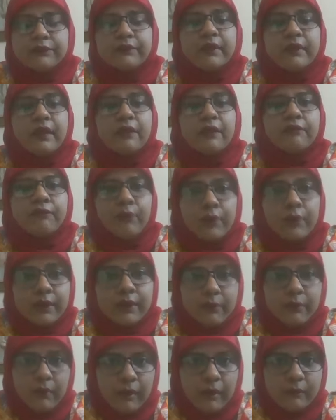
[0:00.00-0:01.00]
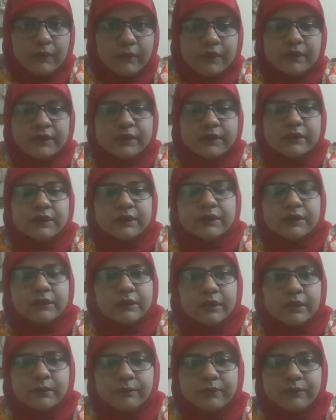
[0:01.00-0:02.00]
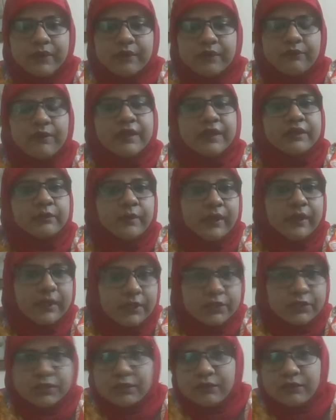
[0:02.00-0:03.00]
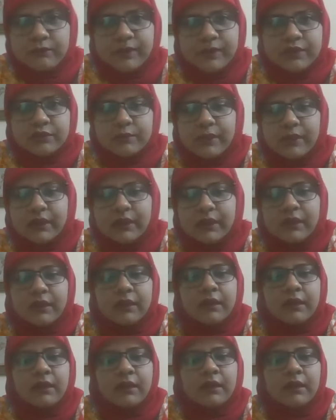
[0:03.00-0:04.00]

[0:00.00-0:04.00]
So there are 4 requirements: the brief explanation of benchmarking,